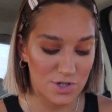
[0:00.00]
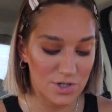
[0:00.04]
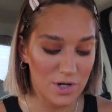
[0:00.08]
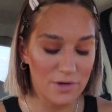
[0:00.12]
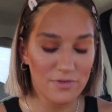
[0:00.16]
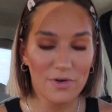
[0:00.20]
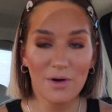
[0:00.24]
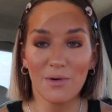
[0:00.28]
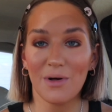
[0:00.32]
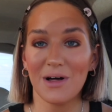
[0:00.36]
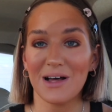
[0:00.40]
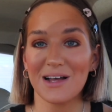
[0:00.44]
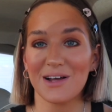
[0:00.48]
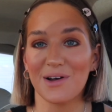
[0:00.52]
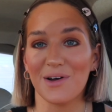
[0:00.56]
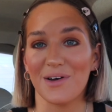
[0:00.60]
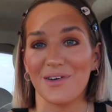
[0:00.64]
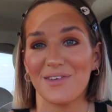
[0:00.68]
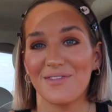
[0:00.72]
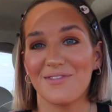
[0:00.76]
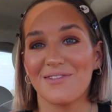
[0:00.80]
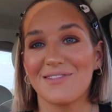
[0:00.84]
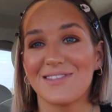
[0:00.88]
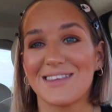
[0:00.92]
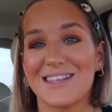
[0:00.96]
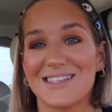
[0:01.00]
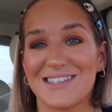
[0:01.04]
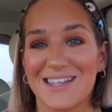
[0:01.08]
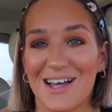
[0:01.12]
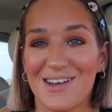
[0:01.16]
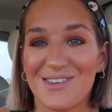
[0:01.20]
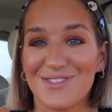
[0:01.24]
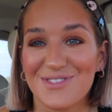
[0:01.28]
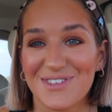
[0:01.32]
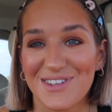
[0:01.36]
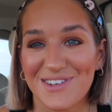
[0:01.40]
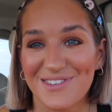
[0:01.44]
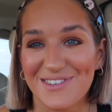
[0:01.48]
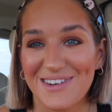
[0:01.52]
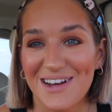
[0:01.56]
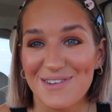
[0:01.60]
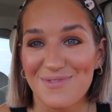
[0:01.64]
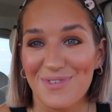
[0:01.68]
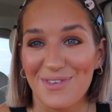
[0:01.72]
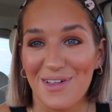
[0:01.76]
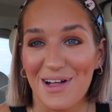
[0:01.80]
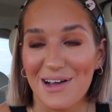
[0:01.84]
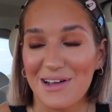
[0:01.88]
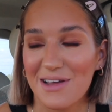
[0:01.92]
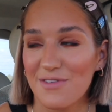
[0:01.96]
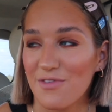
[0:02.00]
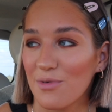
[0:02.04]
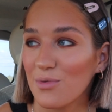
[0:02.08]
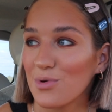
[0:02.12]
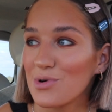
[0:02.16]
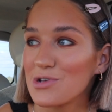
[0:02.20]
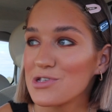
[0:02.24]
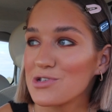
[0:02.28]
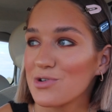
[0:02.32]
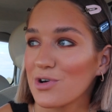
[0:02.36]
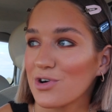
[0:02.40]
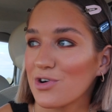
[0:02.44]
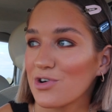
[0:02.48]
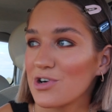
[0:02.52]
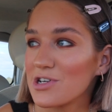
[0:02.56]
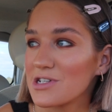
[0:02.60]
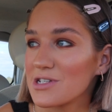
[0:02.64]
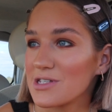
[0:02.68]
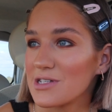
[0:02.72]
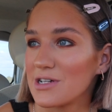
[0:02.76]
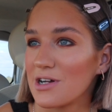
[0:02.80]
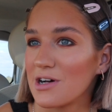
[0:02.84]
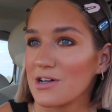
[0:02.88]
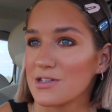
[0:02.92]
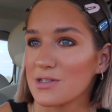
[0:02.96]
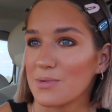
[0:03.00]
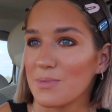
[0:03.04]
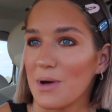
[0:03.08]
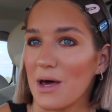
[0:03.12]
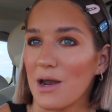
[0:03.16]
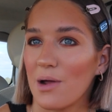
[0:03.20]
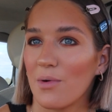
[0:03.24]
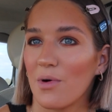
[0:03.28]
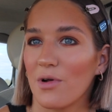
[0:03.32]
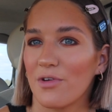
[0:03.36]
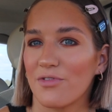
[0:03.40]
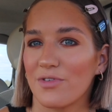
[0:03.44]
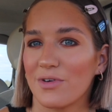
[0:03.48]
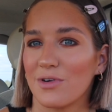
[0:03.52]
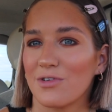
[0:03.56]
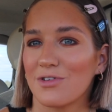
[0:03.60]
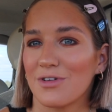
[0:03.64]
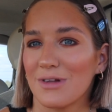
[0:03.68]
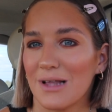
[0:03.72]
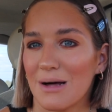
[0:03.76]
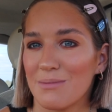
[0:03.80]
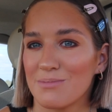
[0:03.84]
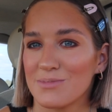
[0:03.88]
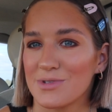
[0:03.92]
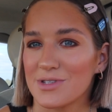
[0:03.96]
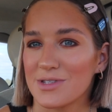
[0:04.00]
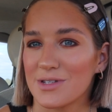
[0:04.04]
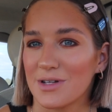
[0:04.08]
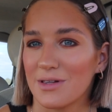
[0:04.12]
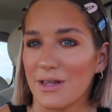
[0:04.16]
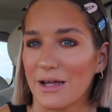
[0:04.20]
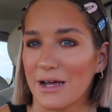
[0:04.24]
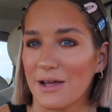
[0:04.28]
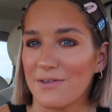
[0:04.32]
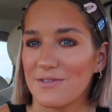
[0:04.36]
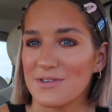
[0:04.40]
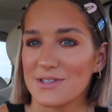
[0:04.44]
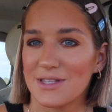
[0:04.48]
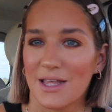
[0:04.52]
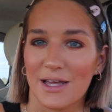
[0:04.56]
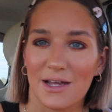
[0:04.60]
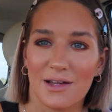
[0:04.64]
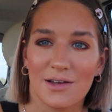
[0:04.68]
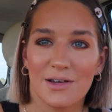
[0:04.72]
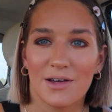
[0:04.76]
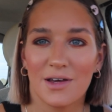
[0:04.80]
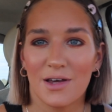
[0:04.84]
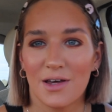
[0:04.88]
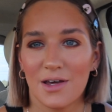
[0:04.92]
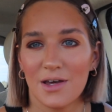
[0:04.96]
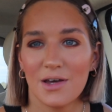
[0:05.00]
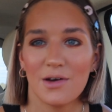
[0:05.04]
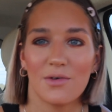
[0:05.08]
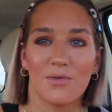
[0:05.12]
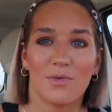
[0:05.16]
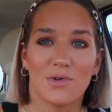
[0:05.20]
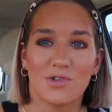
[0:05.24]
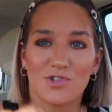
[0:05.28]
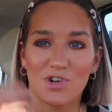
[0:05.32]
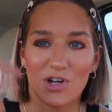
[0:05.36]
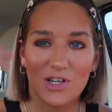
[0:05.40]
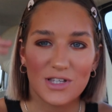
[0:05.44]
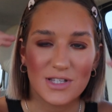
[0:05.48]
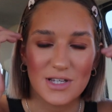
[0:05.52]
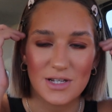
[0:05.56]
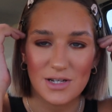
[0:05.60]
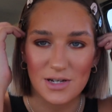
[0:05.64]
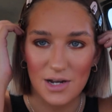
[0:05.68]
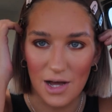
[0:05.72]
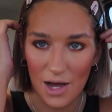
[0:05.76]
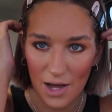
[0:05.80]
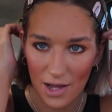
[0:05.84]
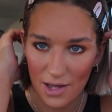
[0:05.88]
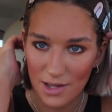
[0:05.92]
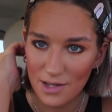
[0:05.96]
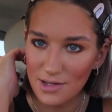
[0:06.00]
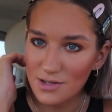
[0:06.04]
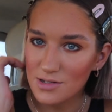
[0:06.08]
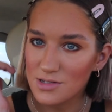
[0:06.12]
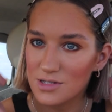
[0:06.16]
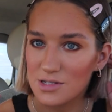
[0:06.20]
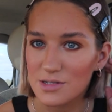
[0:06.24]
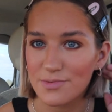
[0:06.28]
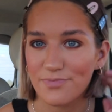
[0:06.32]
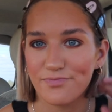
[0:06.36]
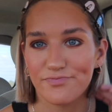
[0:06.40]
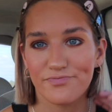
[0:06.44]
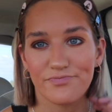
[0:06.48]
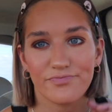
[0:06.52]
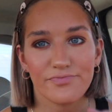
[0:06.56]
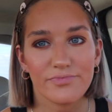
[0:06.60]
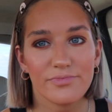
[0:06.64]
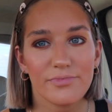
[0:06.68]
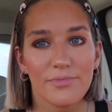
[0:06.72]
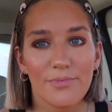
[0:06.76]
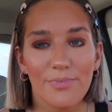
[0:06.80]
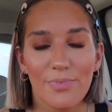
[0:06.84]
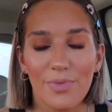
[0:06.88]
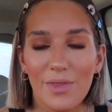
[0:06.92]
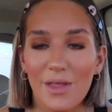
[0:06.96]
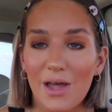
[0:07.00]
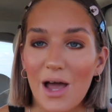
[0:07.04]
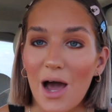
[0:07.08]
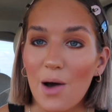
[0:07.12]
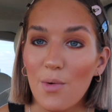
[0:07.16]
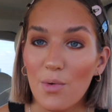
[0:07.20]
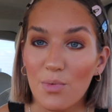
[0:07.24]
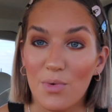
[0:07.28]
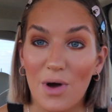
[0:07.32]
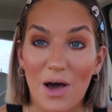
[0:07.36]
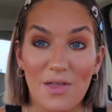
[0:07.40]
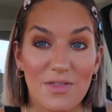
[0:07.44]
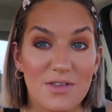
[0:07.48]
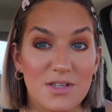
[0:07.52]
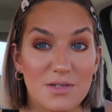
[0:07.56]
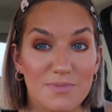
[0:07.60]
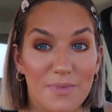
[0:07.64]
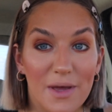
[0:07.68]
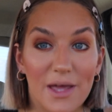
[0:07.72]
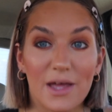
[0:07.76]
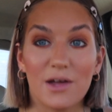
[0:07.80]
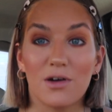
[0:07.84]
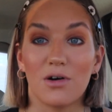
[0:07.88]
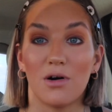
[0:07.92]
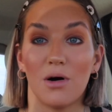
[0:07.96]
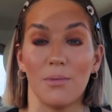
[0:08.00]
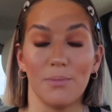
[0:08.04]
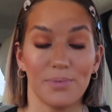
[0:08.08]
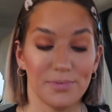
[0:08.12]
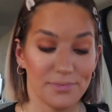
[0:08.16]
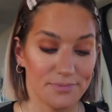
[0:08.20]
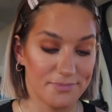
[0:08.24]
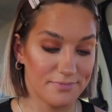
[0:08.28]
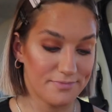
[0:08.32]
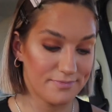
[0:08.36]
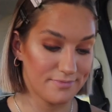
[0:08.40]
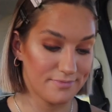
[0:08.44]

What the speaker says: Do you know if I like, this sounds really weird, but like if I'm going to a christening or something and I want to feel glam still, like it was like we're dressing nice, I would wear this makeup.